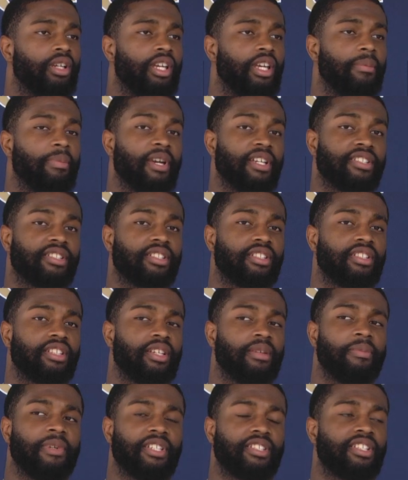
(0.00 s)
It makes
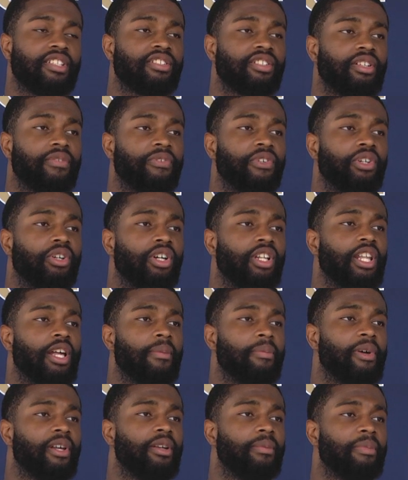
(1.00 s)
things on the field a whole
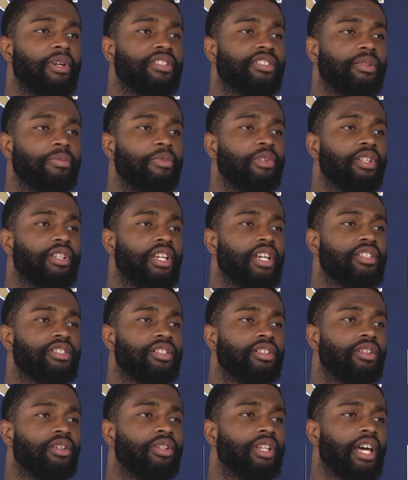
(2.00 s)
lot better, makes
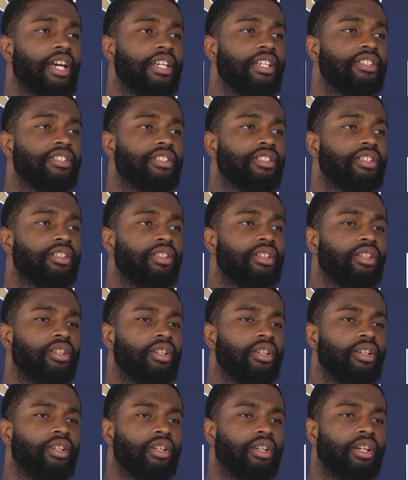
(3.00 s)
communication a whole lot easier.
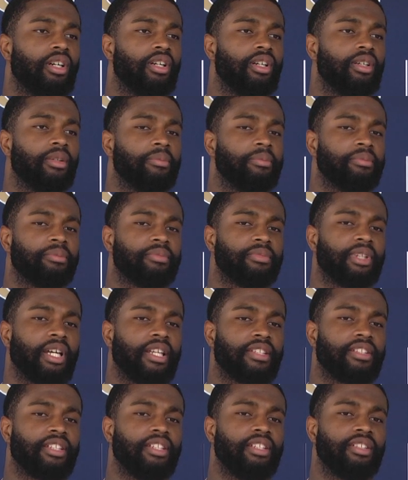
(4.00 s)

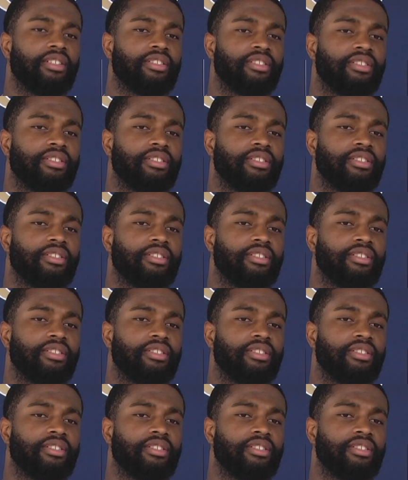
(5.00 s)
I think